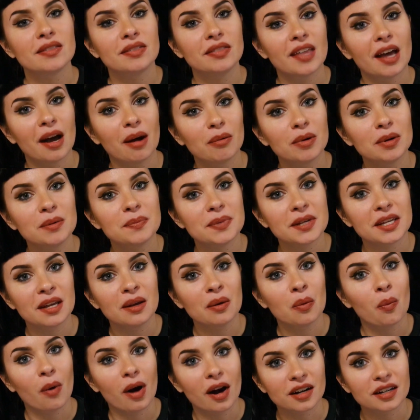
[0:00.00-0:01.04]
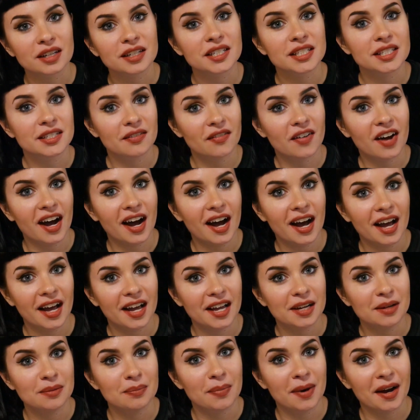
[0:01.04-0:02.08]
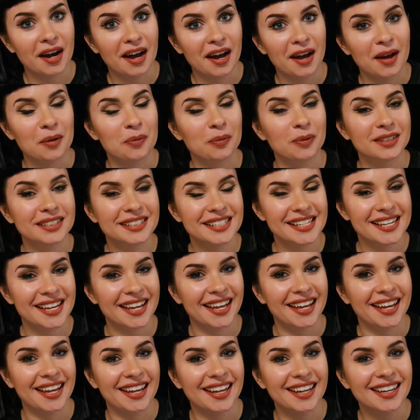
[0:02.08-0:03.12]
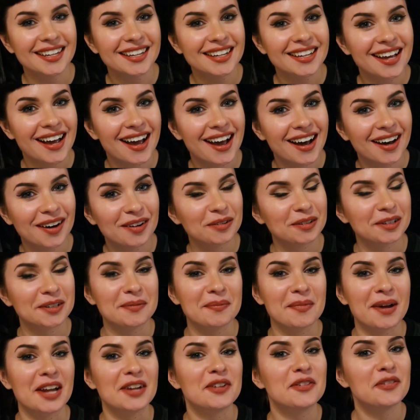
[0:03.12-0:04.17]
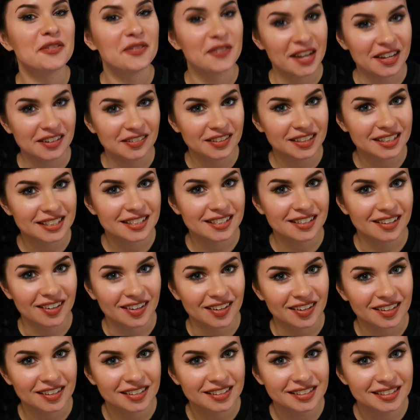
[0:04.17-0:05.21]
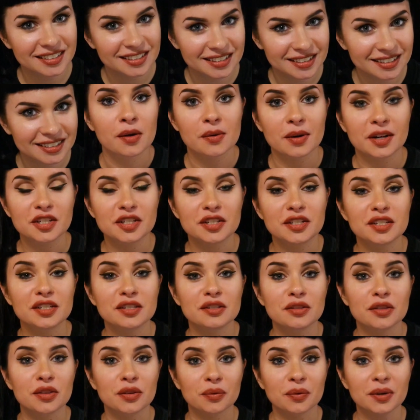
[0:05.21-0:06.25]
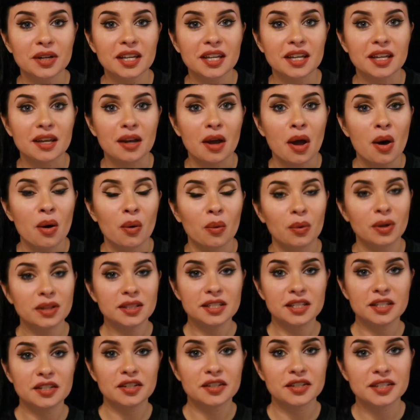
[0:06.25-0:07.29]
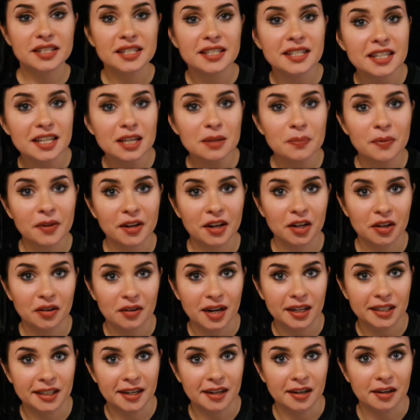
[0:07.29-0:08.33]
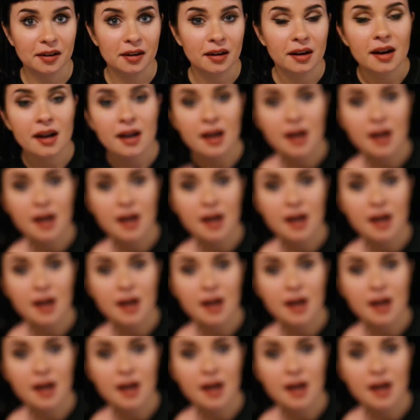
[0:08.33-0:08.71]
That would be Waters of Ein by Watain, one of my favorite songs. Question 3. What's in your CD player right now?